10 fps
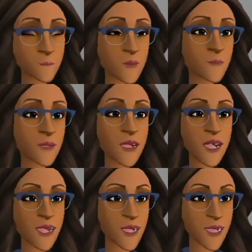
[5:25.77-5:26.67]
My
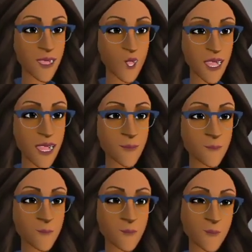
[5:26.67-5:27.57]
business is with
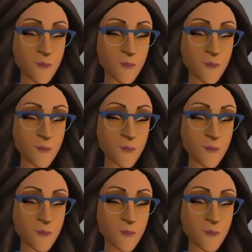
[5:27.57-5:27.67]
him.